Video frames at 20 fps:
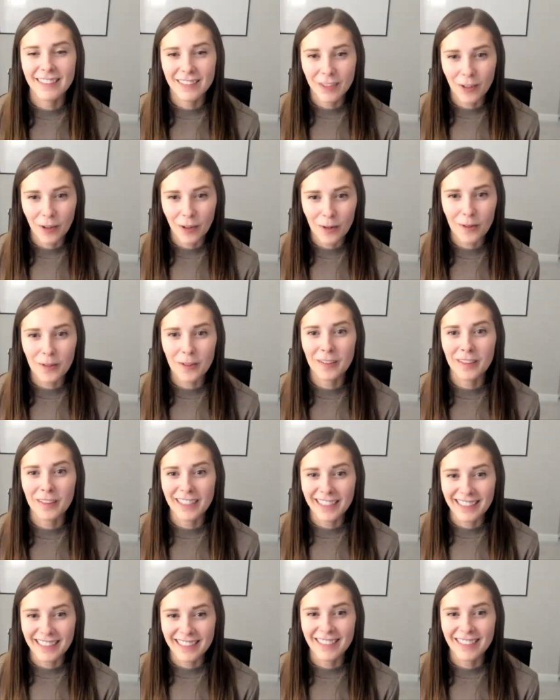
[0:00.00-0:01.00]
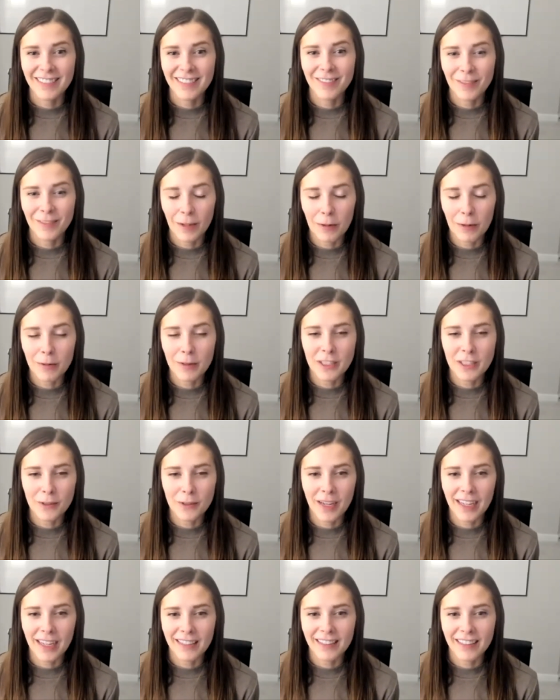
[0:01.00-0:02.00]
totally what would you
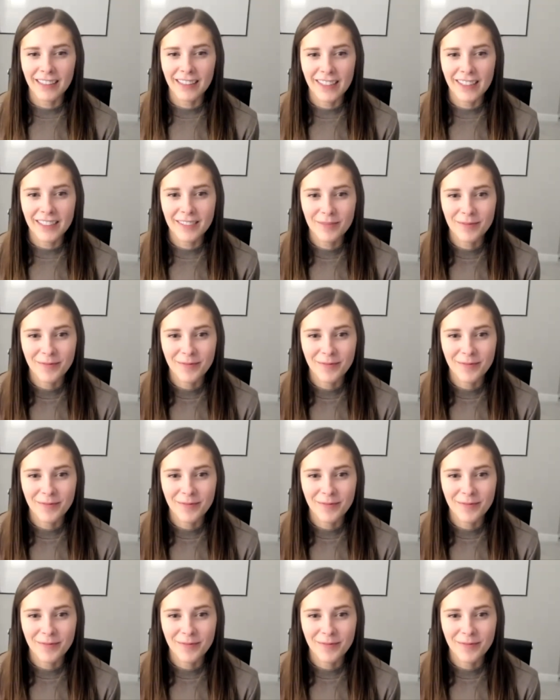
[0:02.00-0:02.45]
add larry